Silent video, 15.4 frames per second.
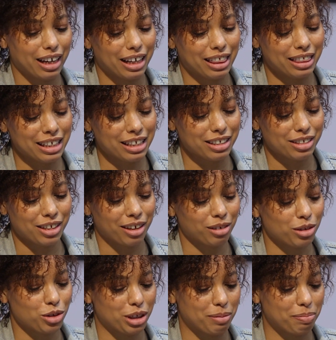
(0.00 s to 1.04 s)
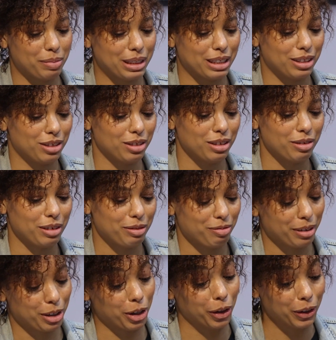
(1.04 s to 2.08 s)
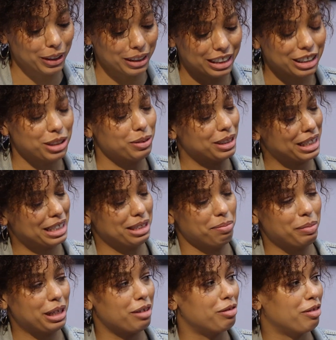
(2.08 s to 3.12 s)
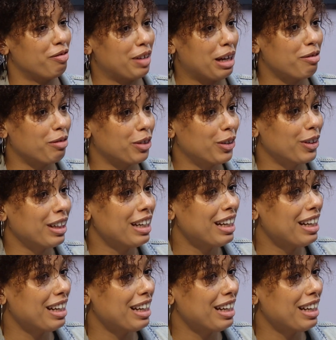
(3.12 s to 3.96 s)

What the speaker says: I think Donald Trump is currently doing us a bit of a favor,